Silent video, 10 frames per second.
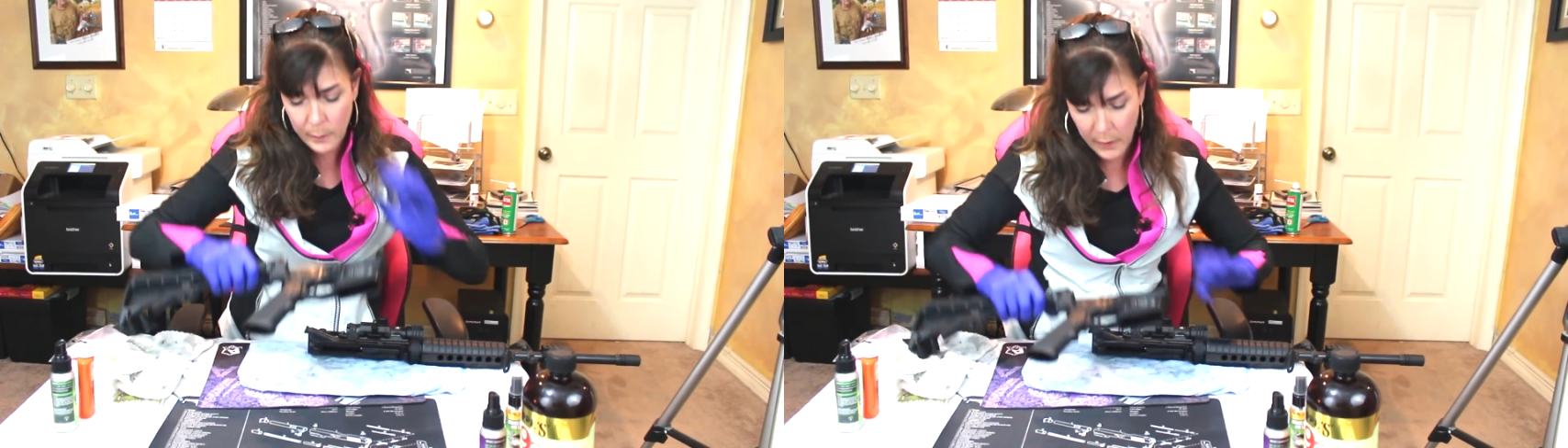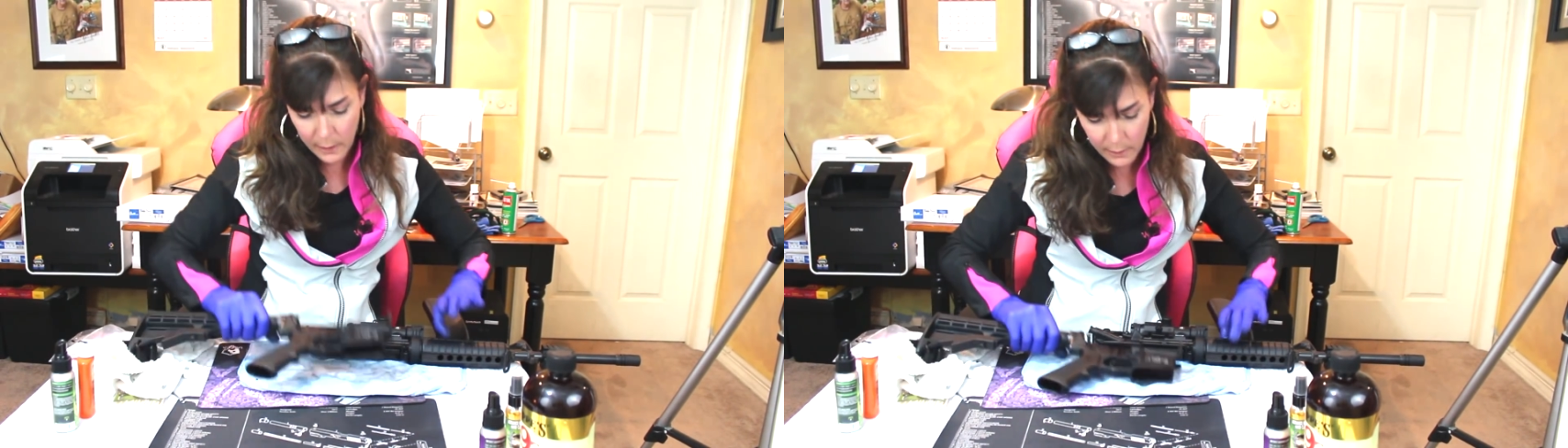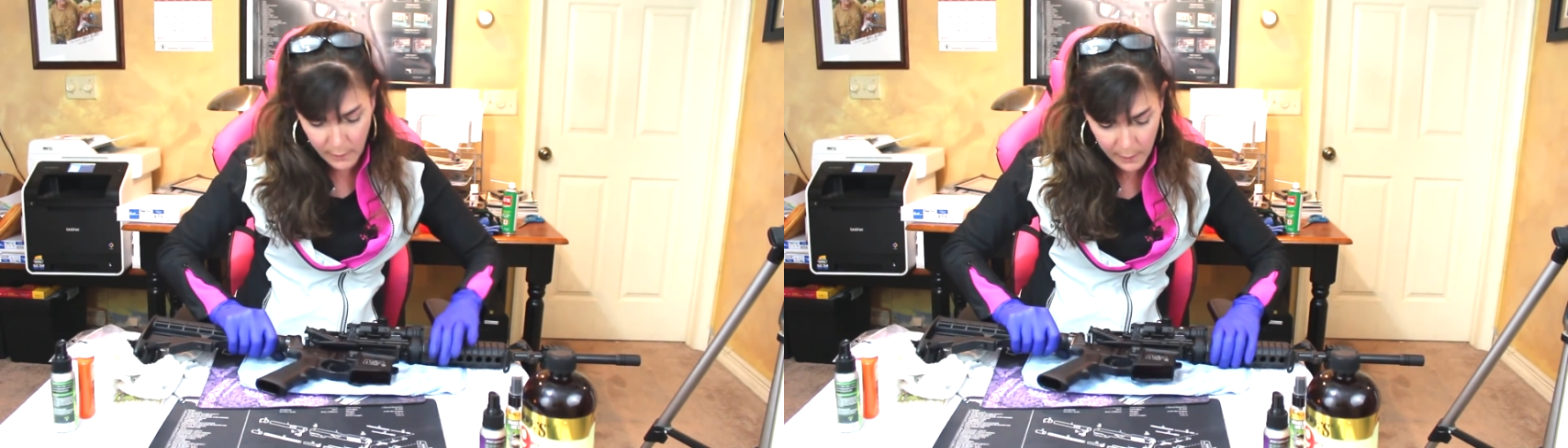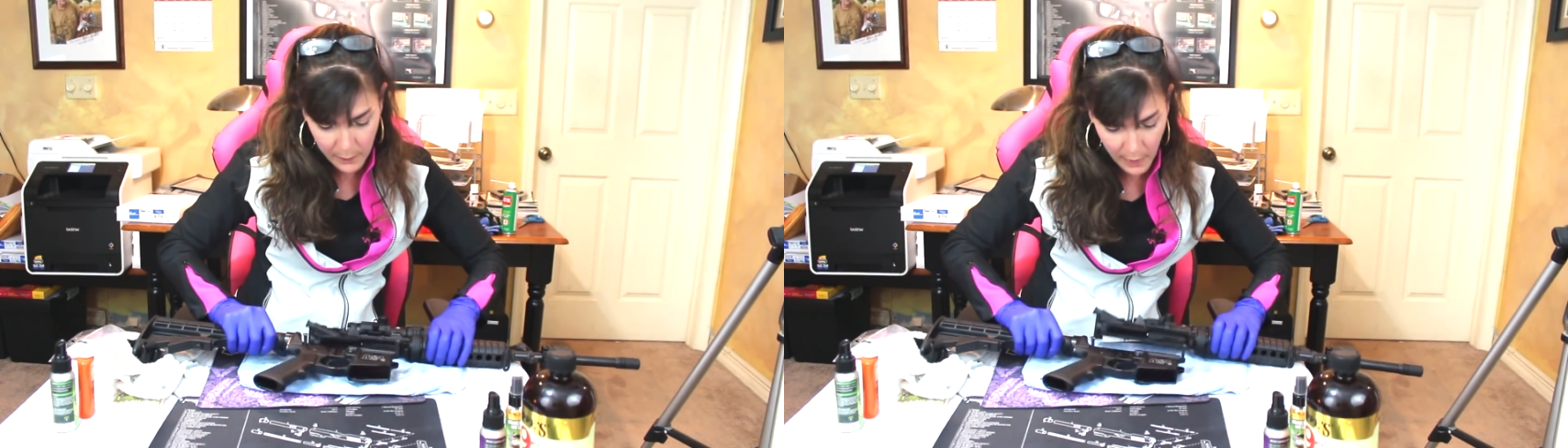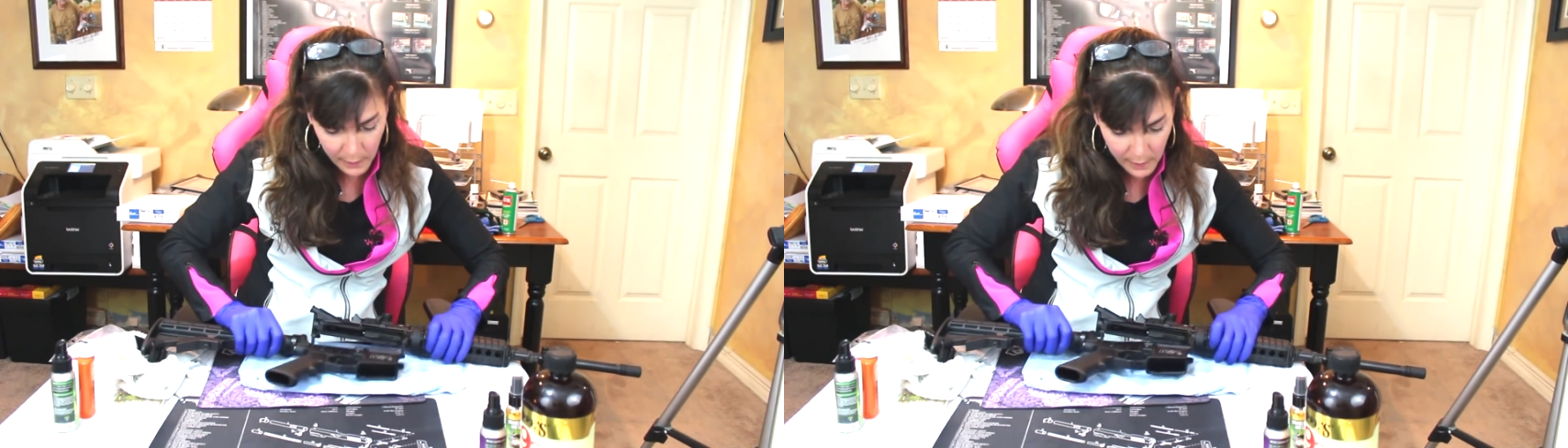pins right
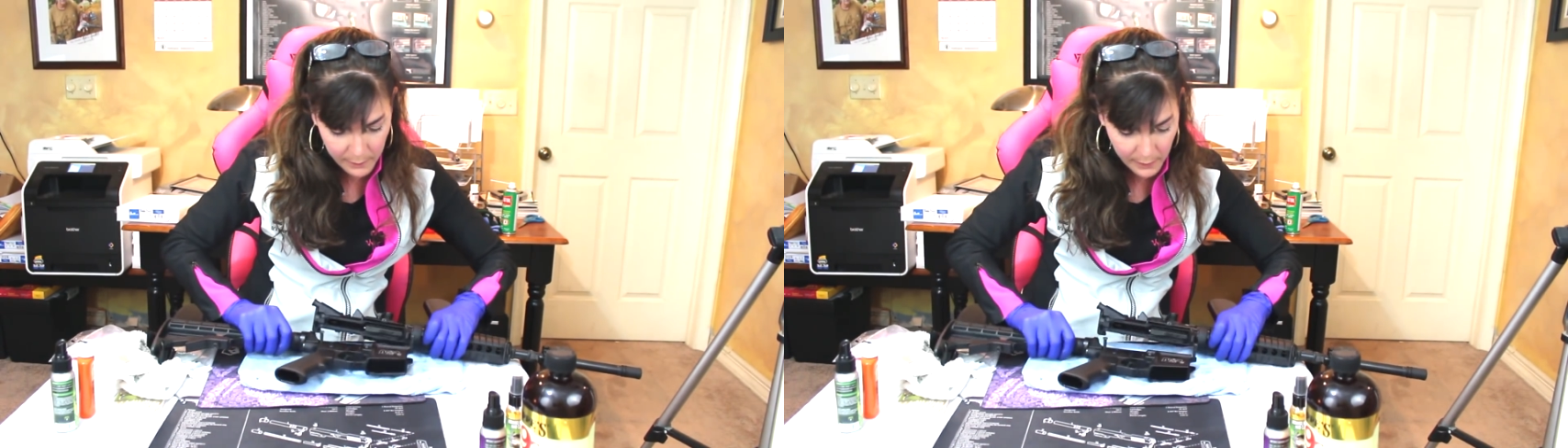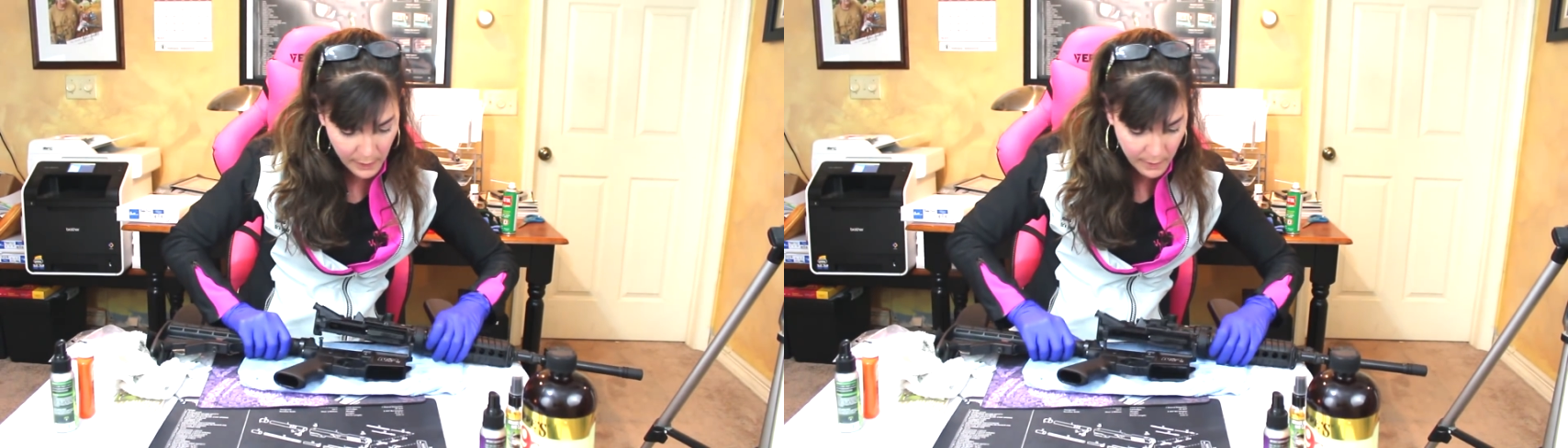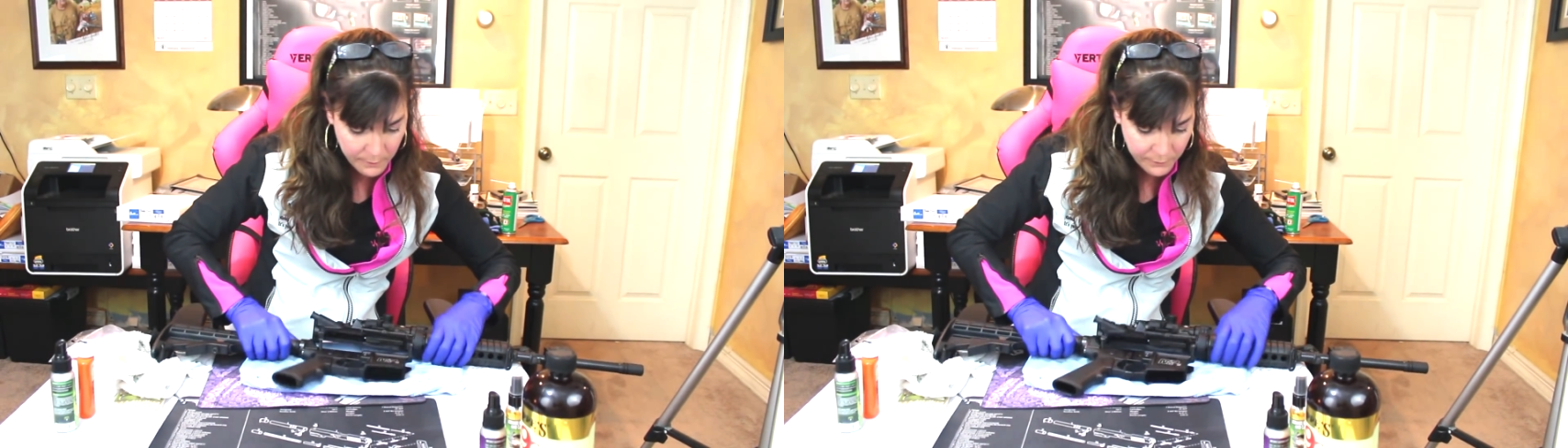back up again.